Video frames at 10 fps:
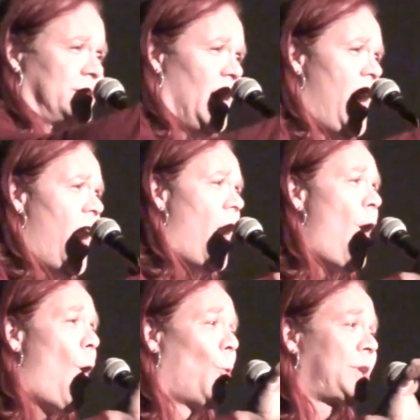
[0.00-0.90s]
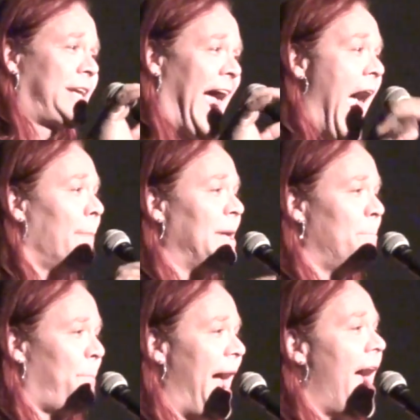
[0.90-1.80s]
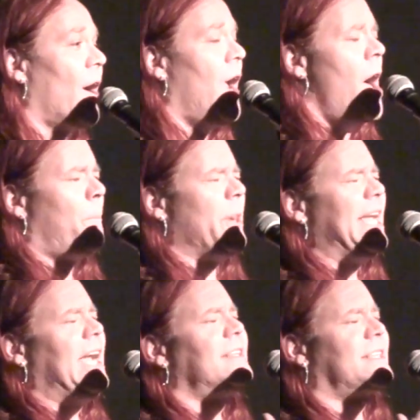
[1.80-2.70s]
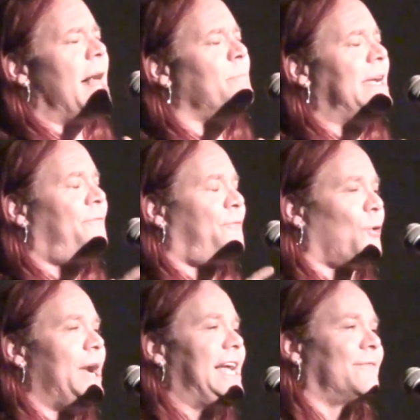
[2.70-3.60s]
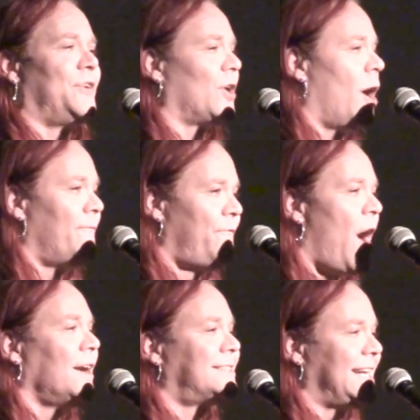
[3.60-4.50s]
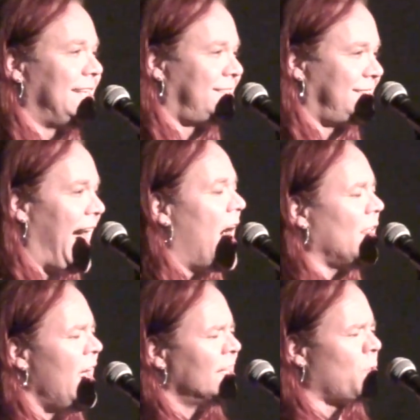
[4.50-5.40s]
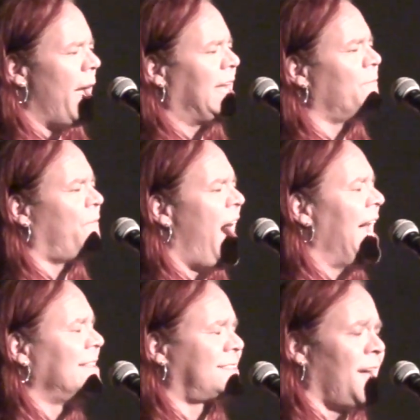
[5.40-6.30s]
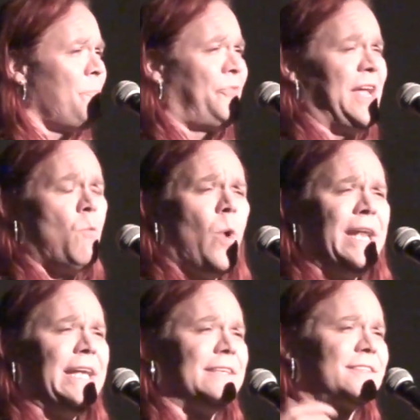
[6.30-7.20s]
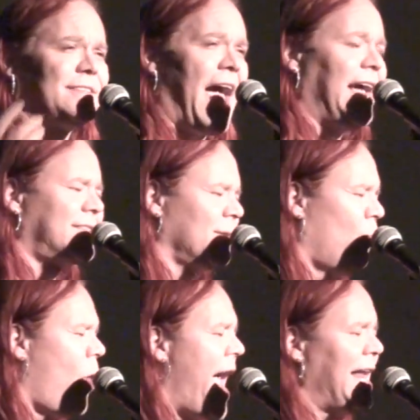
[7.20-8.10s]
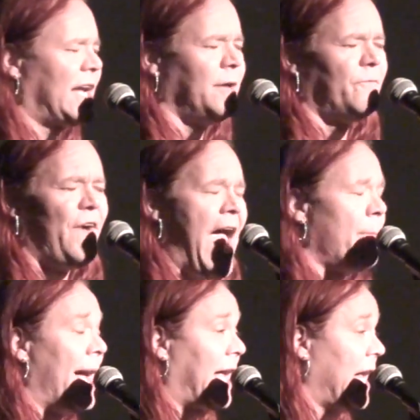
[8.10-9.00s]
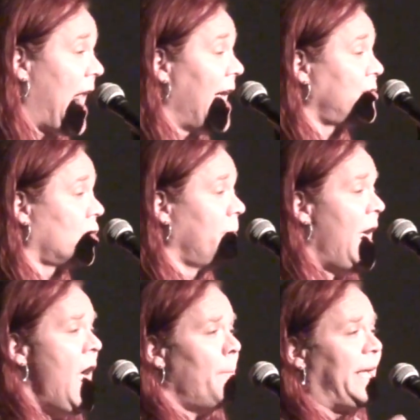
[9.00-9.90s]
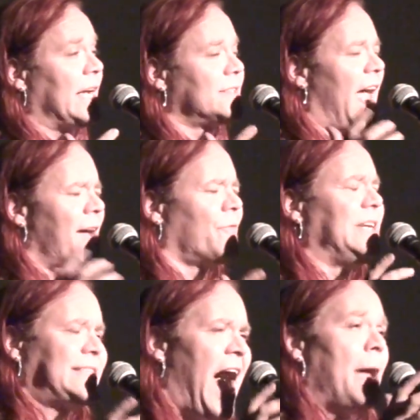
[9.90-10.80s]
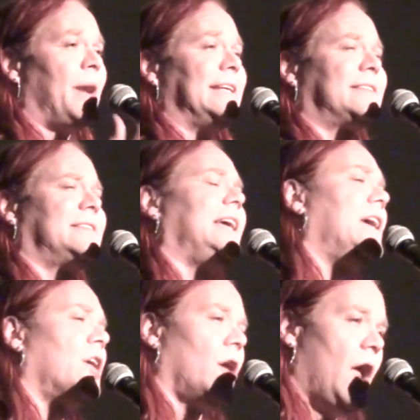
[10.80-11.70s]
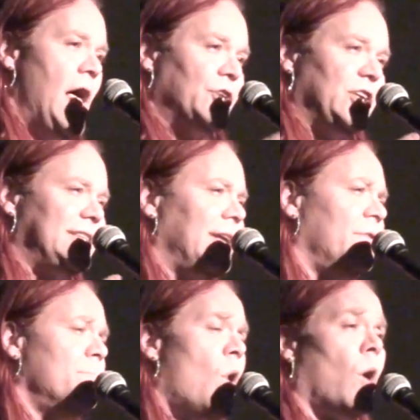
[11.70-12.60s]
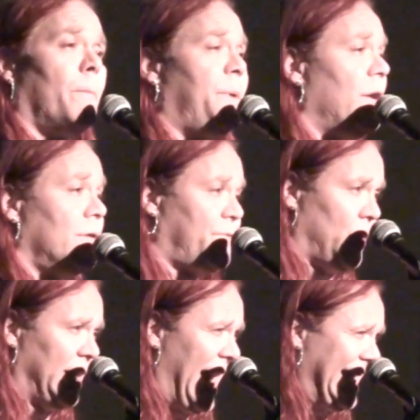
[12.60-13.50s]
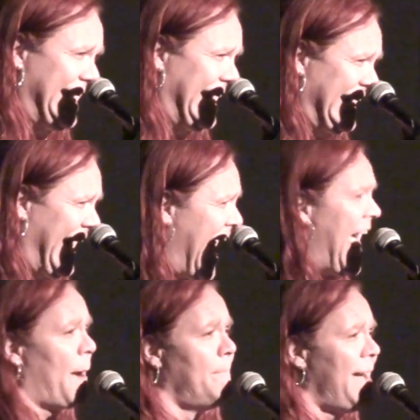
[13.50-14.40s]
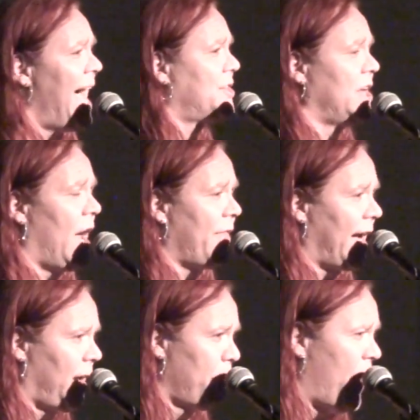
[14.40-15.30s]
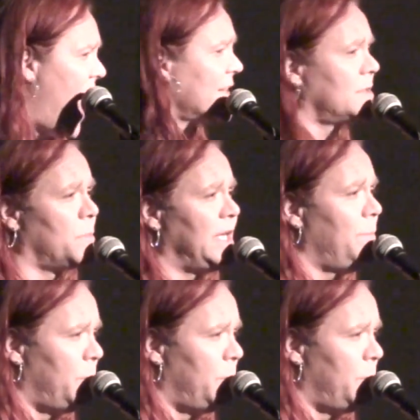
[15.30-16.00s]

Oh, Camembert, please let me free of your Havarti cell so I can find something witty to say, some way to convey my conundrum, because every time I see her, she's even more beautiful, and I can't imagine how that can possibly